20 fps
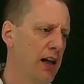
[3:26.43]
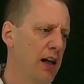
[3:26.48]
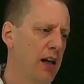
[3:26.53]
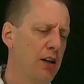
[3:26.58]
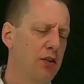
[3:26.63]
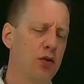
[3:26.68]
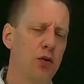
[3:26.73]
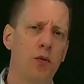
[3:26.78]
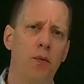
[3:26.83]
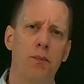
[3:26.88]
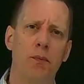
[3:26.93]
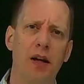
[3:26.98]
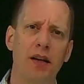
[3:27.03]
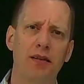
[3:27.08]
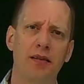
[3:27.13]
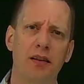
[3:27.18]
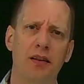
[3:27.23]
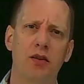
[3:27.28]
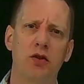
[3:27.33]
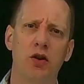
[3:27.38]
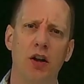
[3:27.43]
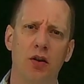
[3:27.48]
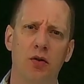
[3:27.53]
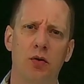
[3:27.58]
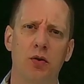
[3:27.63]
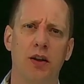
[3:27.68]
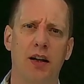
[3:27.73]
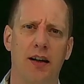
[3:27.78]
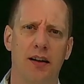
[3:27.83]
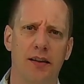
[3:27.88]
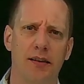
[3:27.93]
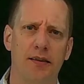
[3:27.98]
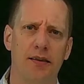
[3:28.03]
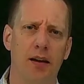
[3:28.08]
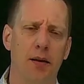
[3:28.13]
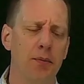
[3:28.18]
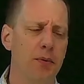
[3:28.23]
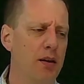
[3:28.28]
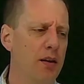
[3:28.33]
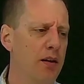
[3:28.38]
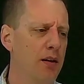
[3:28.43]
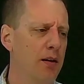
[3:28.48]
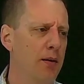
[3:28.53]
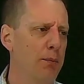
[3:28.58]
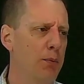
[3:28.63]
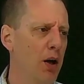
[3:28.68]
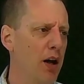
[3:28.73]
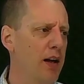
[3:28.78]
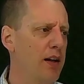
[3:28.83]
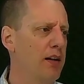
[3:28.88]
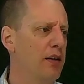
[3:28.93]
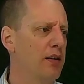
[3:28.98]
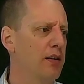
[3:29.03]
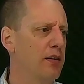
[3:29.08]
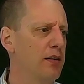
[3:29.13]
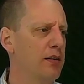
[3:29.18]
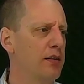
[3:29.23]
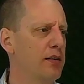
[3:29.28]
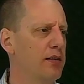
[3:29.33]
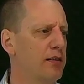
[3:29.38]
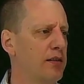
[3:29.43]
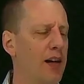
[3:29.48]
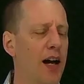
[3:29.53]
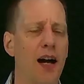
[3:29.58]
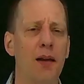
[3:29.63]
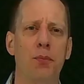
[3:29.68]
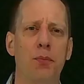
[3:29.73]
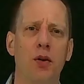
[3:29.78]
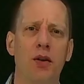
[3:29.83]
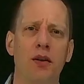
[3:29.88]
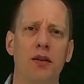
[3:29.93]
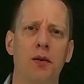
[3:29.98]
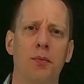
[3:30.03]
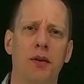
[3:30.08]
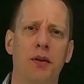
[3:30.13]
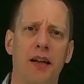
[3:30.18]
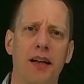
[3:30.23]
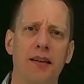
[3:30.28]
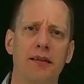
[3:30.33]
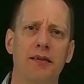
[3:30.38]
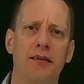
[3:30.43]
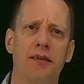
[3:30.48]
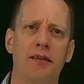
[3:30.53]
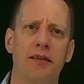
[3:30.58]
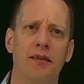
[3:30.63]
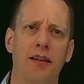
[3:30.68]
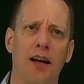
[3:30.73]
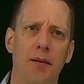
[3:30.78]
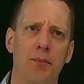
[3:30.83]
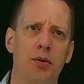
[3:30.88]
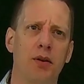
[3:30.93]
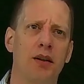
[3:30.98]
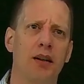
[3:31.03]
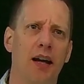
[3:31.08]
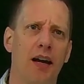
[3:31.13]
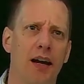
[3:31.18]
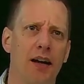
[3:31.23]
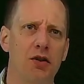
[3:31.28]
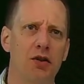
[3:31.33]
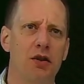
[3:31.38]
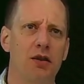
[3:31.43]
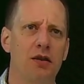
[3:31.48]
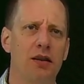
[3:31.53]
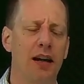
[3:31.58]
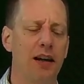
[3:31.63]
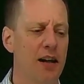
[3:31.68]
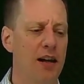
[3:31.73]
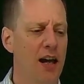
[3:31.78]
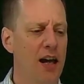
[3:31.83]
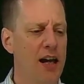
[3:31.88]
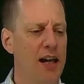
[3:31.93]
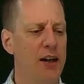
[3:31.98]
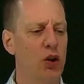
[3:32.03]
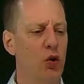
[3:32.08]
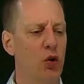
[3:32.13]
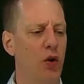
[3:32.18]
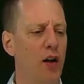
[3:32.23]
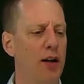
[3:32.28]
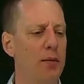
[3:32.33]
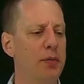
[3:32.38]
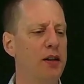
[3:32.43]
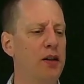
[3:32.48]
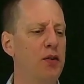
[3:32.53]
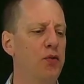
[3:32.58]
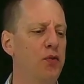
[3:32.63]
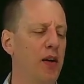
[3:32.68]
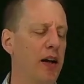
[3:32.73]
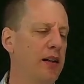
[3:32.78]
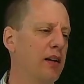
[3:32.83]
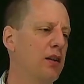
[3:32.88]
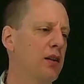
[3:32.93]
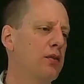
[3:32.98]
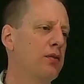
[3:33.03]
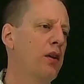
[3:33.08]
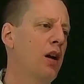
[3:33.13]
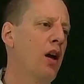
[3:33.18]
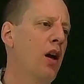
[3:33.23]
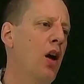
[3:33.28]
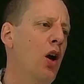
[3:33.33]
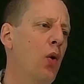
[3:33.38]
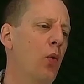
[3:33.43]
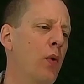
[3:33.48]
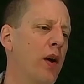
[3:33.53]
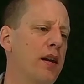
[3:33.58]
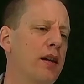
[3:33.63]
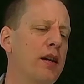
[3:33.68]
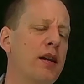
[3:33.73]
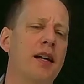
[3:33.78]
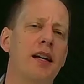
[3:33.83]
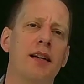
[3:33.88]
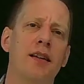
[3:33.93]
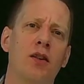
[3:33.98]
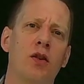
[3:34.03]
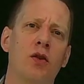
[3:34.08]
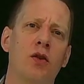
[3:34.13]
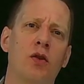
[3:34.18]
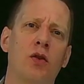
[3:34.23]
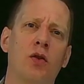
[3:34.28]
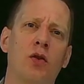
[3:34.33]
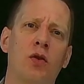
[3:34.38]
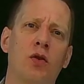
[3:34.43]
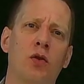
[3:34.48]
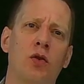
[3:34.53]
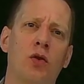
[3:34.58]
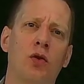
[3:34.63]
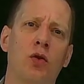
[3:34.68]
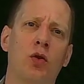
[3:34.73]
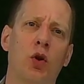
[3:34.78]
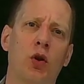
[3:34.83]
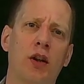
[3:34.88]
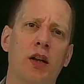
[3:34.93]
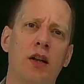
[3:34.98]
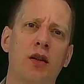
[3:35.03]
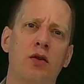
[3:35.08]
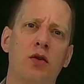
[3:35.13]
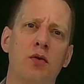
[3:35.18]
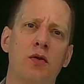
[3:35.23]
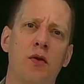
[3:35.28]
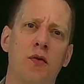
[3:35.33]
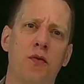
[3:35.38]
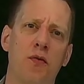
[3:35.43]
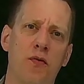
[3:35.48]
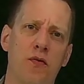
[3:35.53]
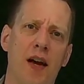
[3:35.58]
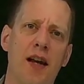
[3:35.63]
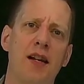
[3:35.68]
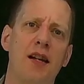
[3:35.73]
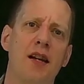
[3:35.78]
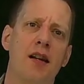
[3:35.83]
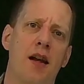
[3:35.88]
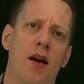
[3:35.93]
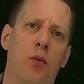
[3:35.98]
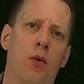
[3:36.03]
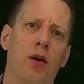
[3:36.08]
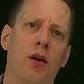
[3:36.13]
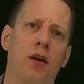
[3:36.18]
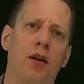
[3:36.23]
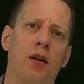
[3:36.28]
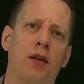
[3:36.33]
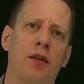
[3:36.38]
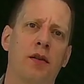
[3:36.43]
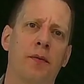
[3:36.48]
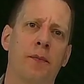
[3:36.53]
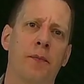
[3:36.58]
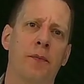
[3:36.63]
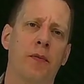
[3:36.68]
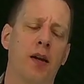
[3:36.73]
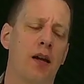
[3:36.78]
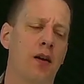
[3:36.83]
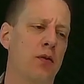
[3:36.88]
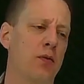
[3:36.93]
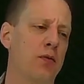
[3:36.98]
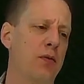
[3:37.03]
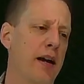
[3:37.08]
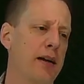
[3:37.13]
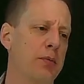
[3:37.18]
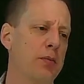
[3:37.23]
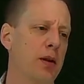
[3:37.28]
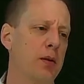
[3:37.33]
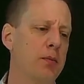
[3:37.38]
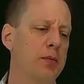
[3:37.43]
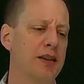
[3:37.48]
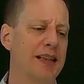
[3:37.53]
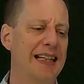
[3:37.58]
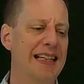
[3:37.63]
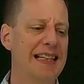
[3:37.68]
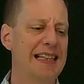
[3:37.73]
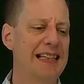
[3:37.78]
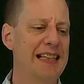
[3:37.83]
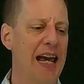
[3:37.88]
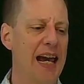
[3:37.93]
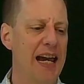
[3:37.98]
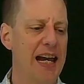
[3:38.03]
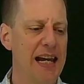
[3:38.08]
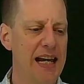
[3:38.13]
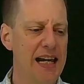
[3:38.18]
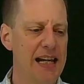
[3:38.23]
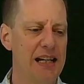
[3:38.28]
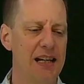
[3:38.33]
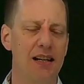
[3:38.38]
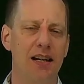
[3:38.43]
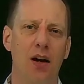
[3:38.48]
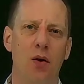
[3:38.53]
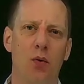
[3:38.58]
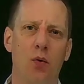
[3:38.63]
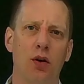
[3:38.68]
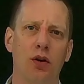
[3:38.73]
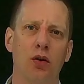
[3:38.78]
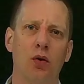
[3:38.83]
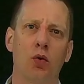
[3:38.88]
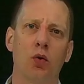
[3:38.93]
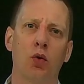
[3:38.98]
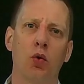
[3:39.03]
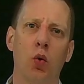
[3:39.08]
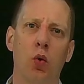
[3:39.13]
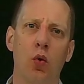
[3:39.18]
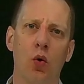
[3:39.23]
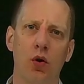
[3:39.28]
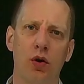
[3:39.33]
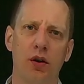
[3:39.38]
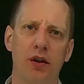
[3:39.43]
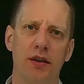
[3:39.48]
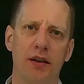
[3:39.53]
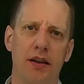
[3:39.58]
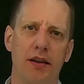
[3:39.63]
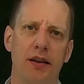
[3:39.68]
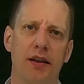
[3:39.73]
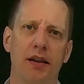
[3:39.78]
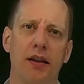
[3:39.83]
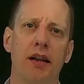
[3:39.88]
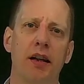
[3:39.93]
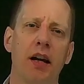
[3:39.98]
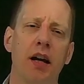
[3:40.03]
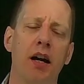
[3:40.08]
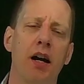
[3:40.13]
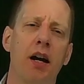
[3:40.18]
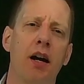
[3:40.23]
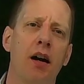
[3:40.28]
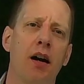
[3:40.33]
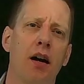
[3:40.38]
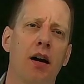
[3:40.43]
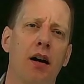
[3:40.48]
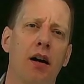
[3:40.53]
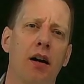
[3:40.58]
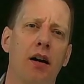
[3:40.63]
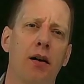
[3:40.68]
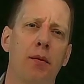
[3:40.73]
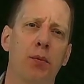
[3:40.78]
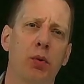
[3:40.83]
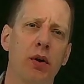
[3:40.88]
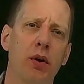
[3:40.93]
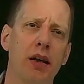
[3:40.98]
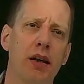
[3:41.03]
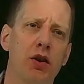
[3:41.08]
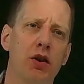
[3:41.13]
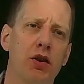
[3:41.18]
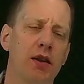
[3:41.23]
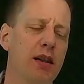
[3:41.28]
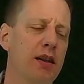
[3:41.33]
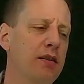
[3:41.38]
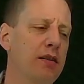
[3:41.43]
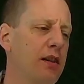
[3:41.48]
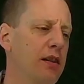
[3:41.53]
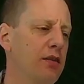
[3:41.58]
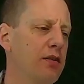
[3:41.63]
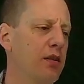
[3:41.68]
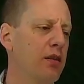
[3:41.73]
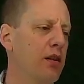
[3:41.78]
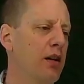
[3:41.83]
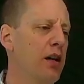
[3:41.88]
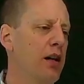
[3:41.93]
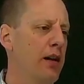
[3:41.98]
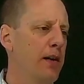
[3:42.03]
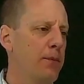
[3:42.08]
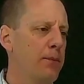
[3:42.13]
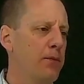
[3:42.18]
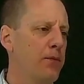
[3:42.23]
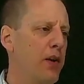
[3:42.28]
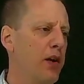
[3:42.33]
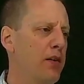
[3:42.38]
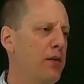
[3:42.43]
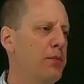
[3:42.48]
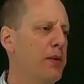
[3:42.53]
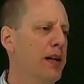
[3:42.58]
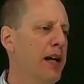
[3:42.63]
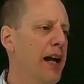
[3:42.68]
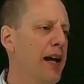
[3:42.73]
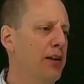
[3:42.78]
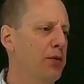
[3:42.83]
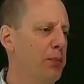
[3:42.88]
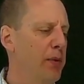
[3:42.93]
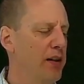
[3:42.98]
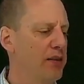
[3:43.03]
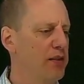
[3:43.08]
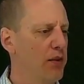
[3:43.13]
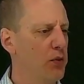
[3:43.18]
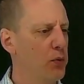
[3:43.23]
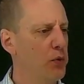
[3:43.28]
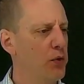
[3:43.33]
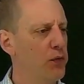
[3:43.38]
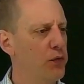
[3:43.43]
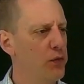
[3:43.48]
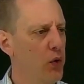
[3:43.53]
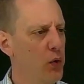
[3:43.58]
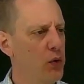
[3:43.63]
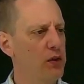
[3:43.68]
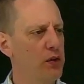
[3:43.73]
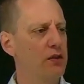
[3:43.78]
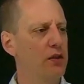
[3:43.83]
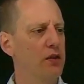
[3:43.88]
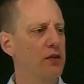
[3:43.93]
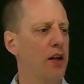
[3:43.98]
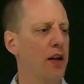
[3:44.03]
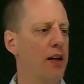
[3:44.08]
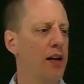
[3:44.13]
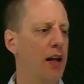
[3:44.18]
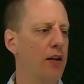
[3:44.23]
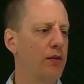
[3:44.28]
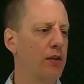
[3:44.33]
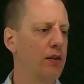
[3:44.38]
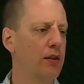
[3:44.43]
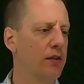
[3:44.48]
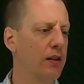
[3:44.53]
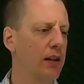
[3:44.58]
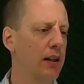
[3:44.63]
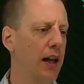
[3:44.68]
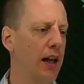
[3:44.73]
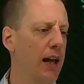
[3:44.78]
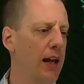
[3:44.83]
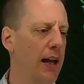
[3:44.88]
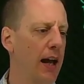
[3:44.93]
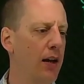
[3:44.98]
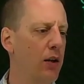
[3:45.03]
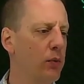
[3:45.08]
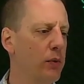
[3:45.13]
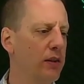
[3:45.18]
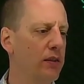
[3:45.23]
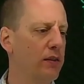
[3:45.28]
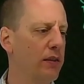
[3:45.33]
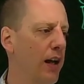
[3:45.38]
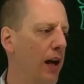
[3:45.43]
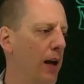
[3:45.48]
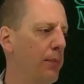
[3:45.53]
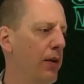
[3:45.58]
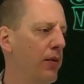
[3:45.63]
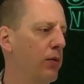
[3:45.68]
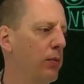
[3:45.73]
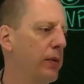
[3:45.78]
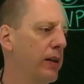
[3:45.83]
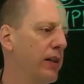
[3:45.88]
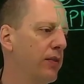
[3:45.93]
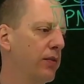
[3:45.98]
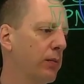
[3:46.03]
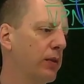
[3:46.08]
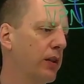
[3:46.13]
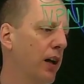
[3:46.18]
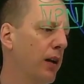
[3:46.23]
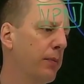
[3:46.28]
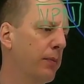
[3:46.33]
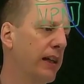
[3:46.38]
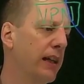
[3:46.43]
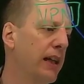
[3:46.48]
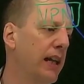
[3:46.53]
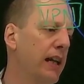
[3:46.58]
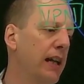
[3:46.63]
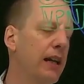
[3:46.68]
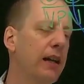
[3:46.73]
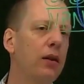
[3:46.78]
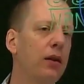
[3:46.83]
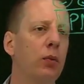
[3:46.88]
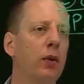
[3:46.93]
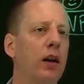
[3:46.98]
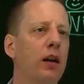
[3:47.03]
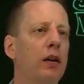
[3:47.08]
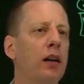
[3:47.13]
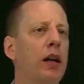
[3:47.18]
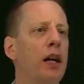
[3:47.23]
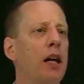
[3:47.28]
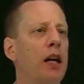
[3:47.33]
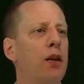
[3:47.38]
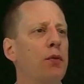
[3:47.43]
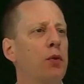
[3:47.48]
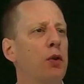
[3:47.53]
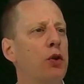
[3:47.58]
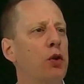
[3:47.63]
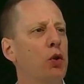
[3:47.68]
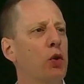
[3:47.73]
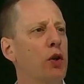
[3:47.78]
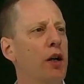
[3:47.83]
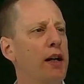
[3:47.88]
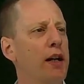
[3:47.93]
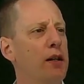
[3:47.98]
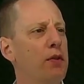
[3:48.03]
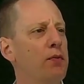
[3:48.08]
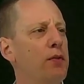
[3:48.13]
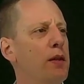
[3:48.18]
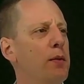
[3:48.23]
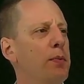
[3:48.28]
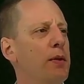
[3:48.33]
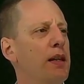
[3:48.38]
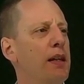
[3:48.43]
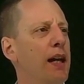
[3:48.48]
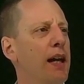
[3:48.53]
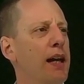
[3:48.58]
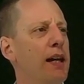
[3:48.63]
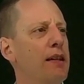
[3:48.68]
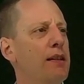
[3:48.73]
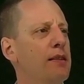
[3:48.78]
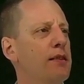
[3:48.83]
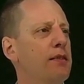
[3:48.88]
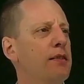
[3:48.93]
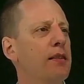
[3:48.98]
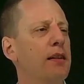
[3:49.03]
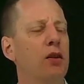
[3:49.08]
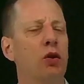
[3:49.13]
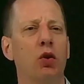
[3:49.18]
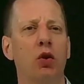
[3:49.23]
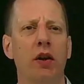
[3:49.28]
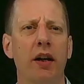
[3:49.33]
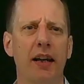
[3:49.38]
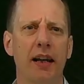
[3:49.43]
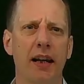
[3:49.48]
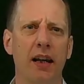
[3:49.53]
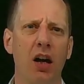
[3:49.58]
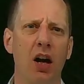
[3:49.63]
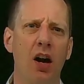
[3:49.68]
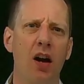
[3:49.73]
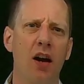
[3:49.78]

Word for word: So basically general concept, but not put into place, not put into action, yet incredibly effective when looking to defend a network and, in fact, be able to contain a network or quarantine uh, a breach. These, these are very big aspects. Everyone focuses on, obviously, hey, how do we stop everybody from coming in? Well, if we're creating VPNs and creating